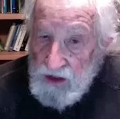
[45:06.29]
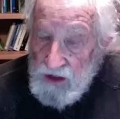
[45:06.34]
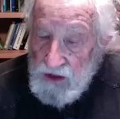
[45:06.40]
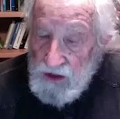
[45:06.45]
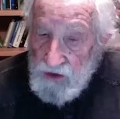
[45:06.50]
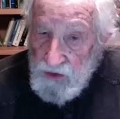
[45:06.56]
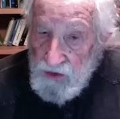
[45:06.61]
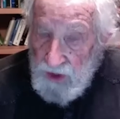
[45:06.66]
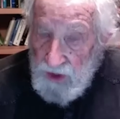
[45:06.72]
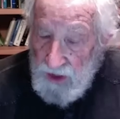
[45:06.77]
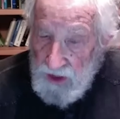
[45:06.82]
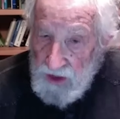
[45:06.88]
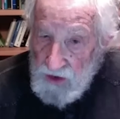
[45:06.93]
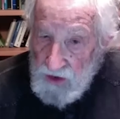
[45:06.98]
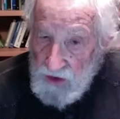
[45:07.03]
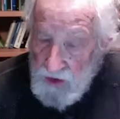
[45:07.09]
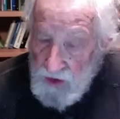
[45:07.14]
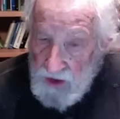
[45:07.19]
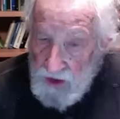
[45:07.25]
creating
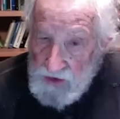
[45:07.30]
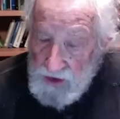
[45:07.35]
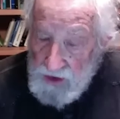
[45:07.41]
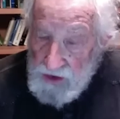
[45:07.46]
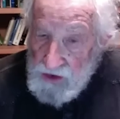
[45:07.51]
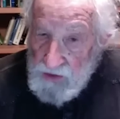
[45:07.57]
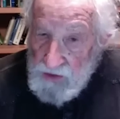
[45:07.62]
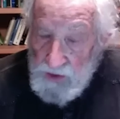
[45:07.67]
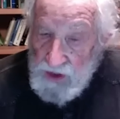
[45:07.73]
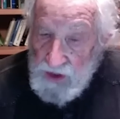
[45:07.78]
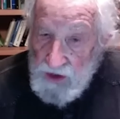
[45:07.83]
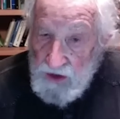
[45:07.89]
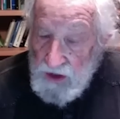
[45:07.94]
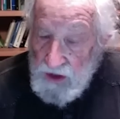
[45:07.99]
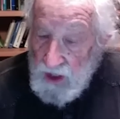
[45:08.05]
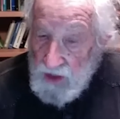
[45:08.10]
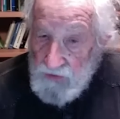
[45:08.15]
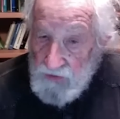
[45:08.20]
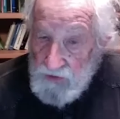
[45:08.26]
crises where they don't
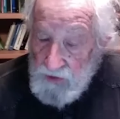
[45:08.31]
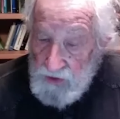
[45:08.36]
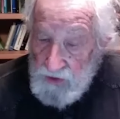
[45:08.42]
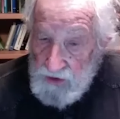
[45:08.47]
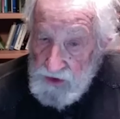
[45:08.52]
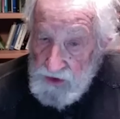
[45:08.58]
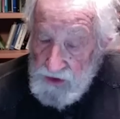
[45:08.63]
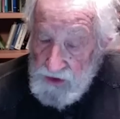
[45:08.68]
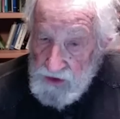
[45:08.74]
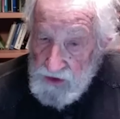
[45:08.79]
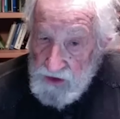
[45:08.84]
have to exist.